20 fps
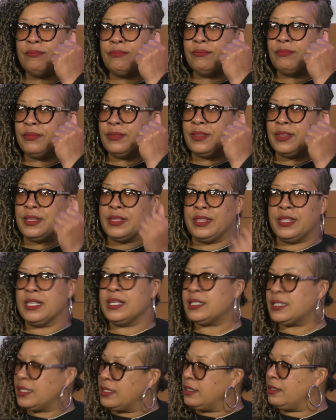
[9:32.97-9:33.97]

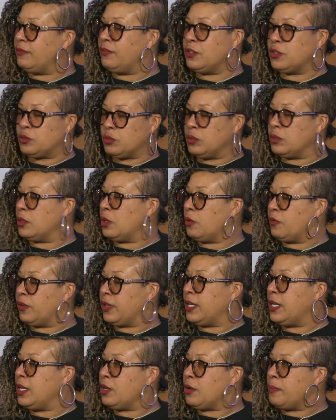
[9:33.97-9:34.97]
this individual over
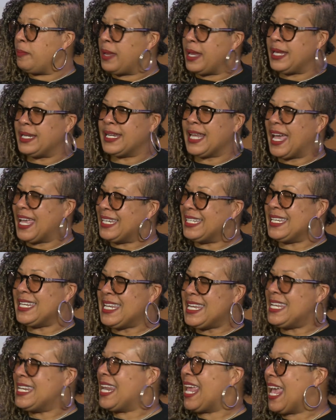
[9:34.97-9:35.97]
here may not
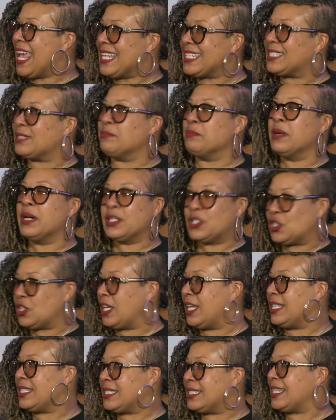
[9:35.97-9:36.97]
need as much
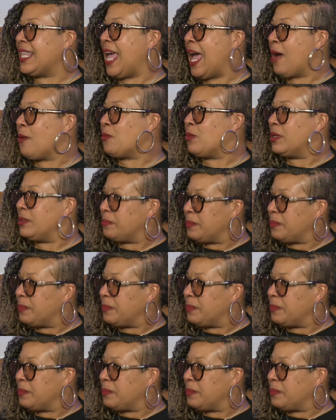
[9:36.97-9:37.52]
as that one,